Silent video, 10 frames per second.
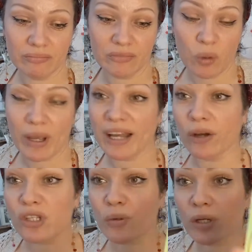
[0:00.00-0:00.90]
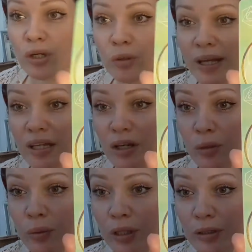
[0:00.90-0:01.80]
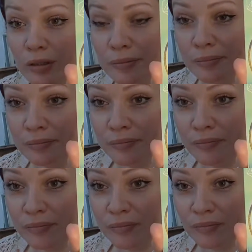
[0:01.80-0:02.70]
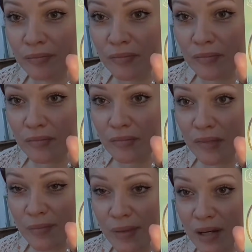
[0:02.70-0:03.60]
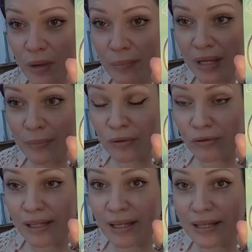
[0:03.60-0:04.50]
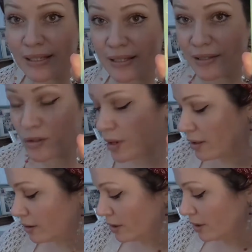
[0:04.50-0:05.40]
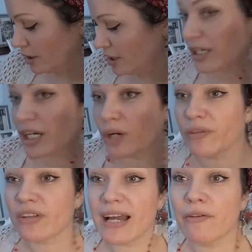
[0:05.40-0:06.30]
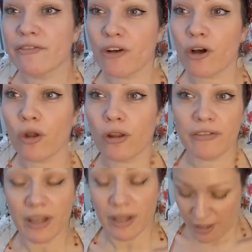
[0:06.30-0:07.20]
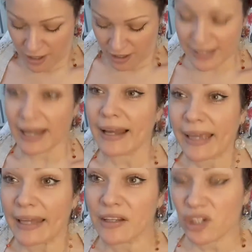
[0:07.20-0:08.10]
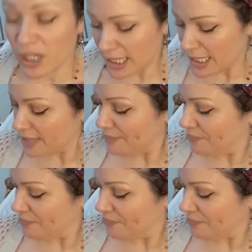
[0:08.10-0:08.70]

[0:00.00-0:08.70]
We are going to a new way in a new world. It's mainly when people realise this as well. And with the downfall of the dark energies,